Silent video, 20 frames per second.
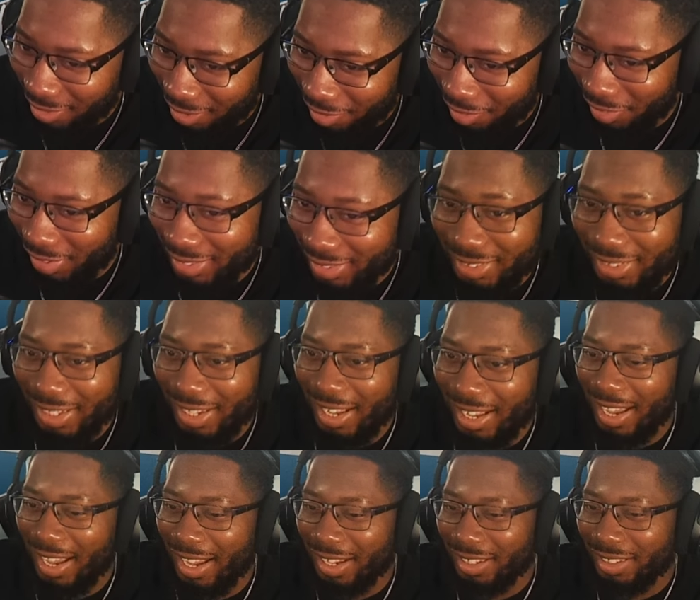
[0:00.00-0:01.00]
What the
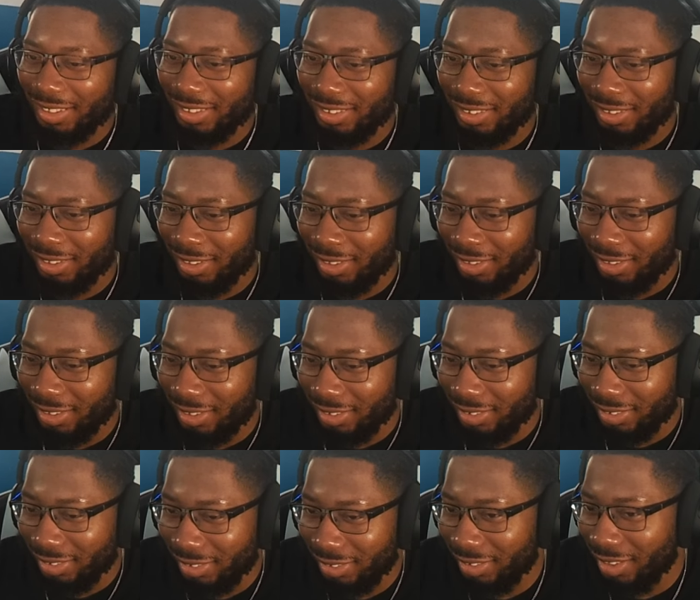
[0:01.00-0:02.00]
heck?
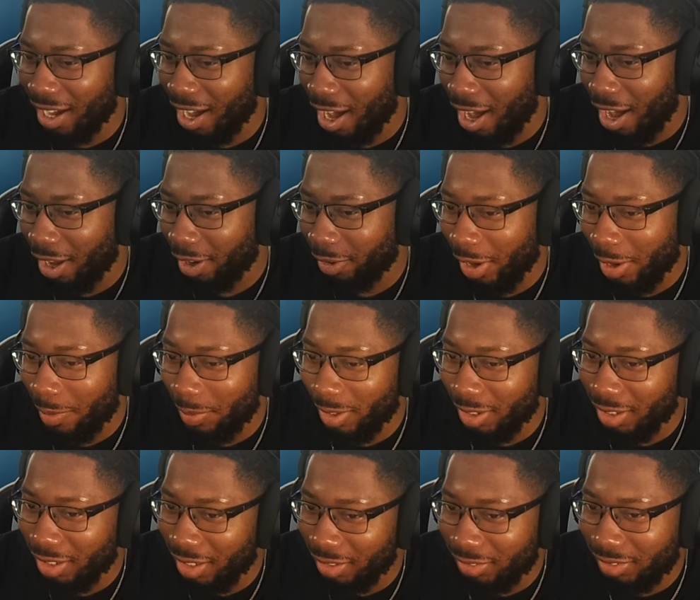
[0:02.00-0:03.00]
Nah, Creepy
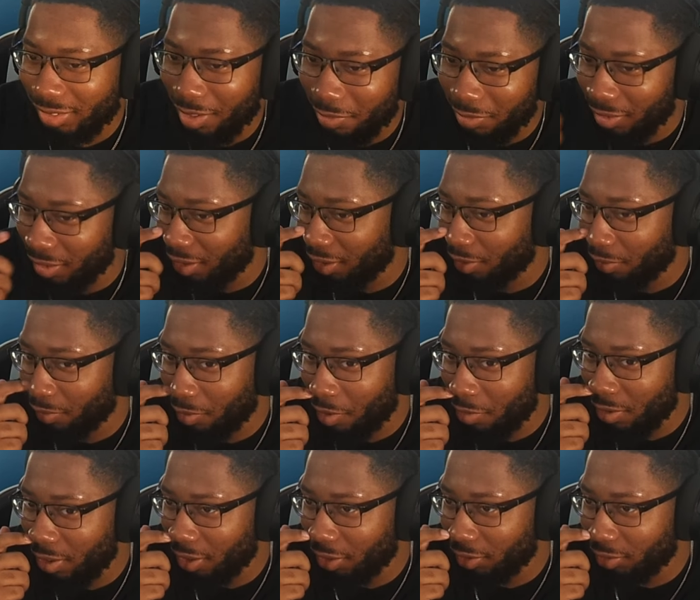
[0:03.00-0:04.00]
Nuts on the
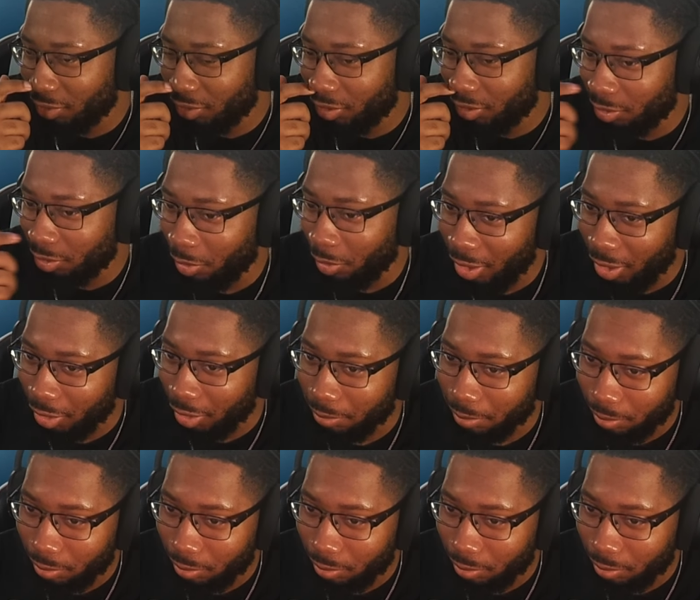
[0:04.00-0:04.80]
on a joint.